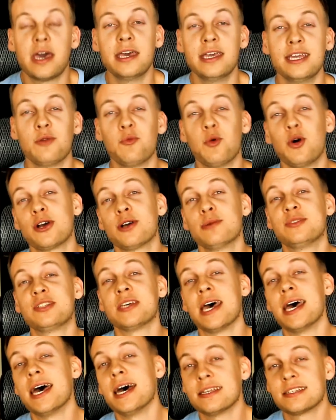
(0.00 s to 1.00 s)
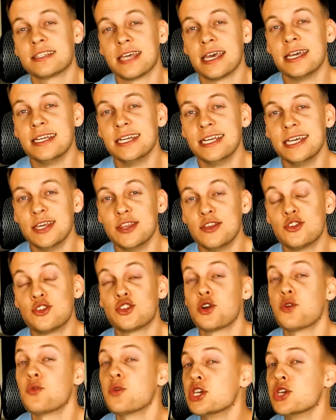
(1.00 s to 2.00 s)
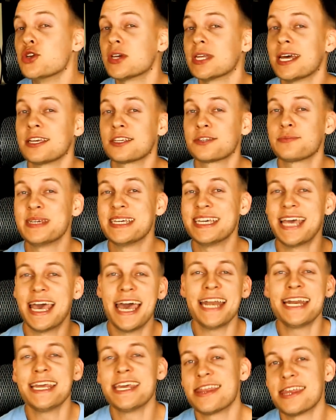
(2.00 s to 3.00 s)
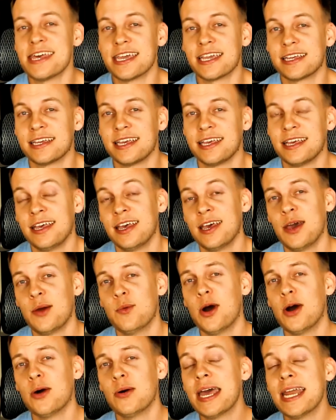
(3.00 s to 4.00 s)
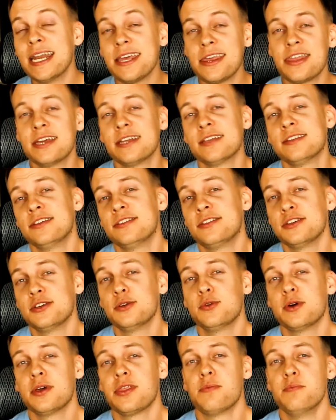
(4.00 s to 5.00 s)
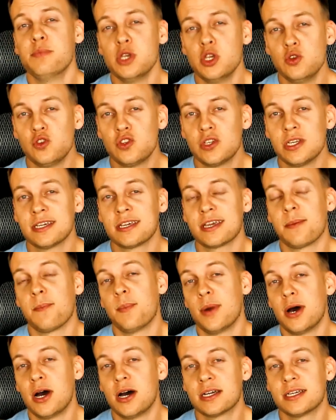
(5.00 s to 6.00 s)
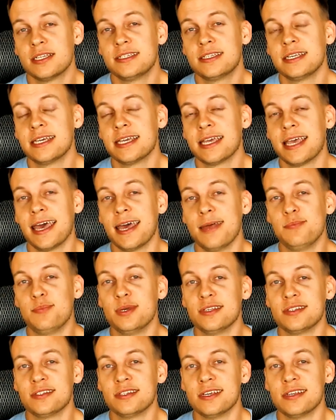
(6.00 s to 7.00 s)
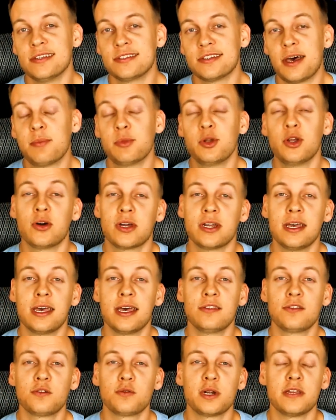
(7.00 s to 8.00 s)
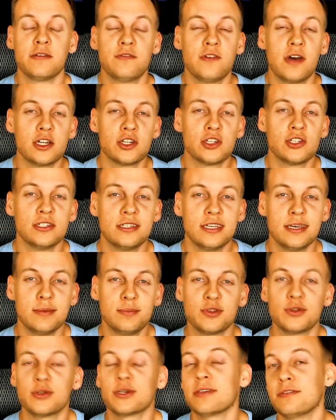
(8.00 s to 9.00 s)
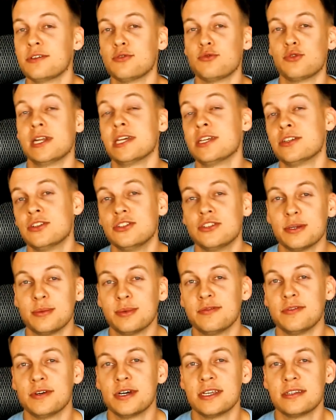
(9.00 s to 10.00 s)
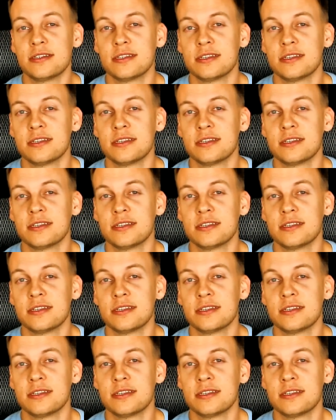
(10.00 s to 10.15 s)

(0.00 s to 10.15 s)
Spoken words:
and welcome to Ask AD, the show where you can ask me anything. Well, anything to do with music, marketing, and business. I'm not going to answer any fashion tips or give you relationship advice.